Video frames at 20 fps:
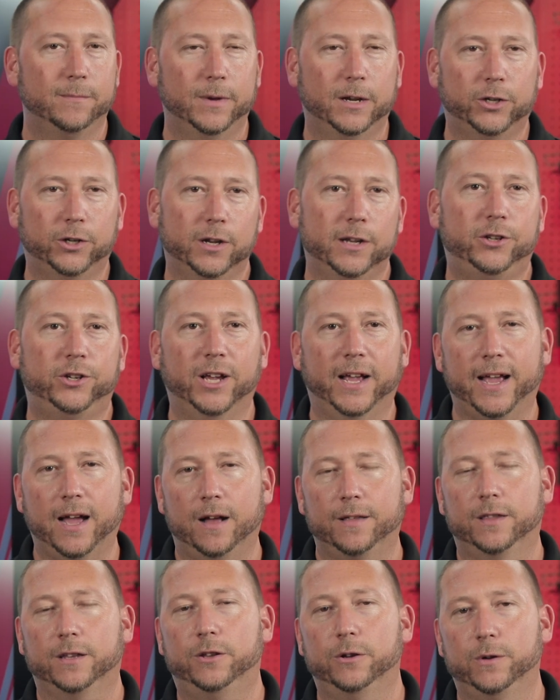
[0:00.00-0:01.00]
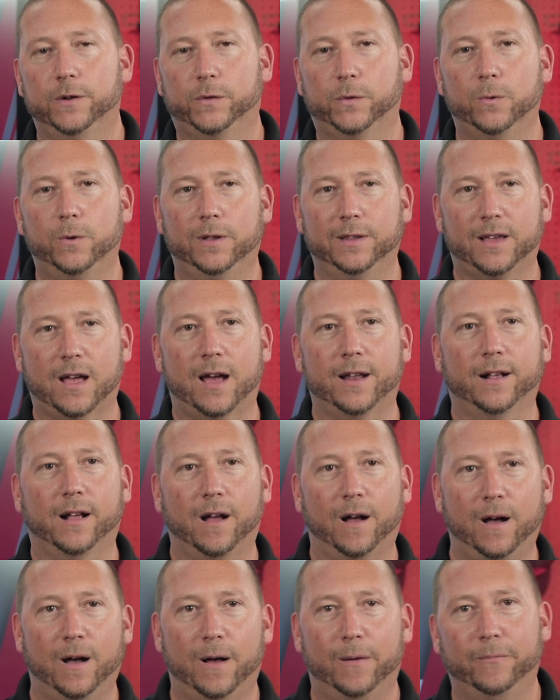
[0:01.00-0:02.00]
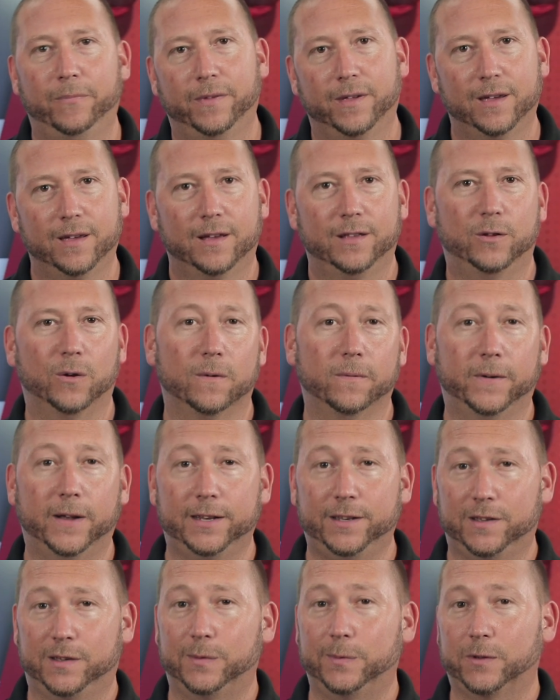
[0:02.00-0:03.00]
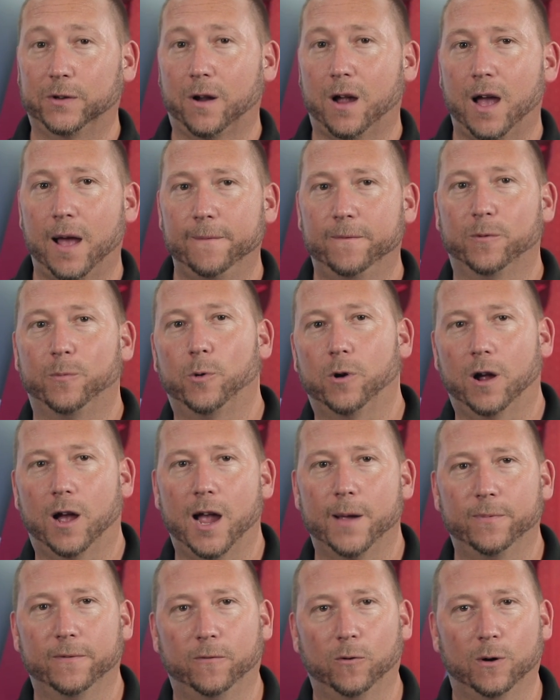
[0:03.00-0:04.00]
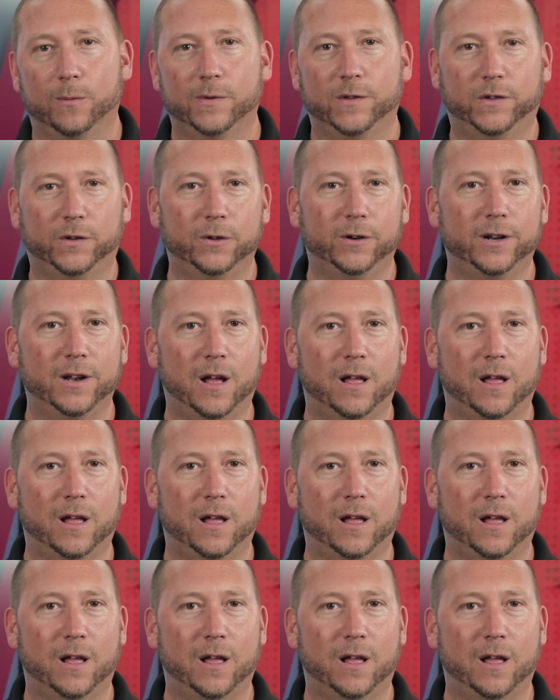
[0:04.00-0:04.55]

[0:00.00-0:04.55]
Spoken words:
make sure you check out thetuningschool.com. Don't forget to subscribe for more high-performance tuning